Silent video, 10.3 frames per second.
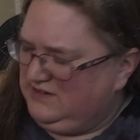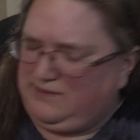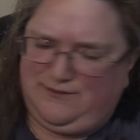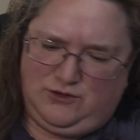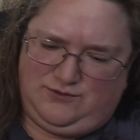
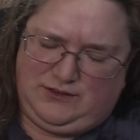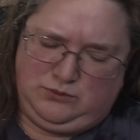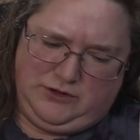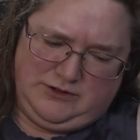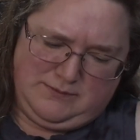My phone felt
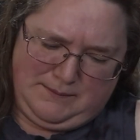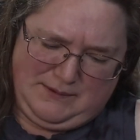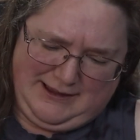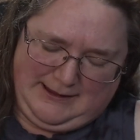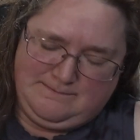weird in my
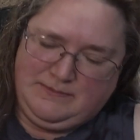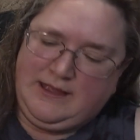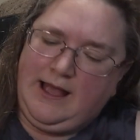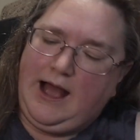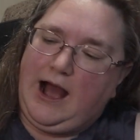pocket.
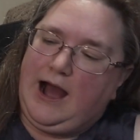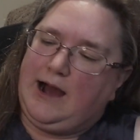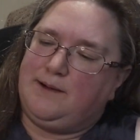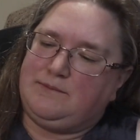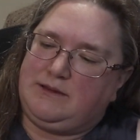
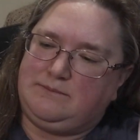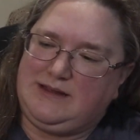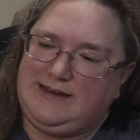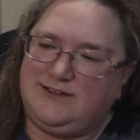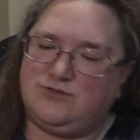
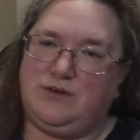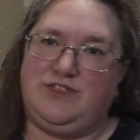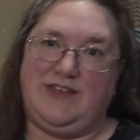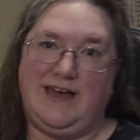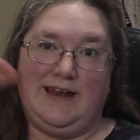Minis
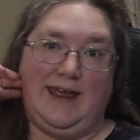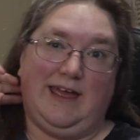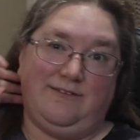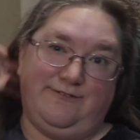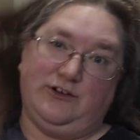with then
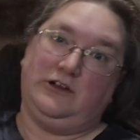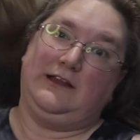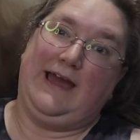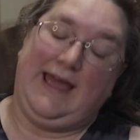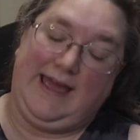a full
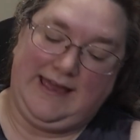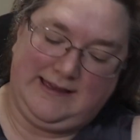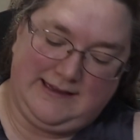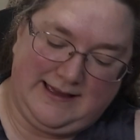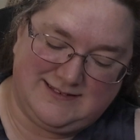
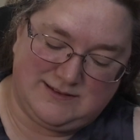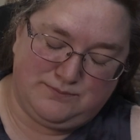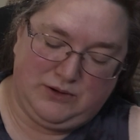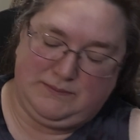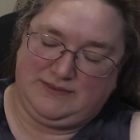hank at some
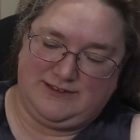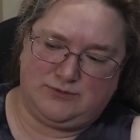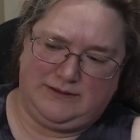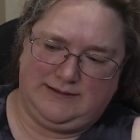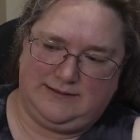point, but this
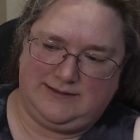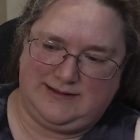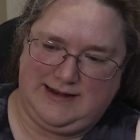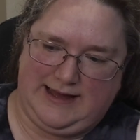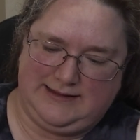one
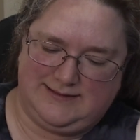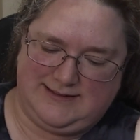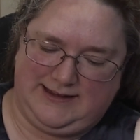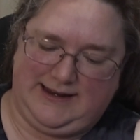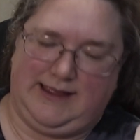did not
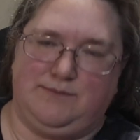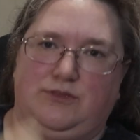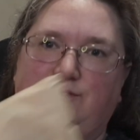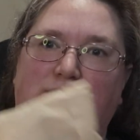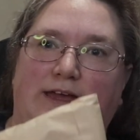say it came
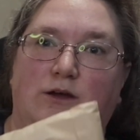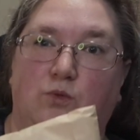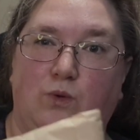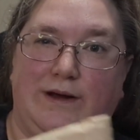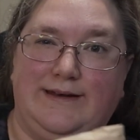with a full hank.
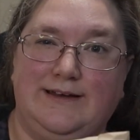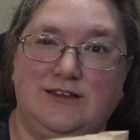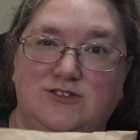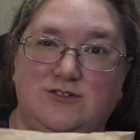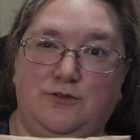1,
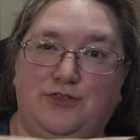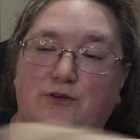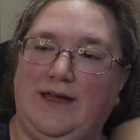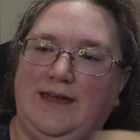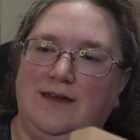2,
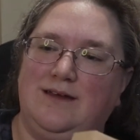3.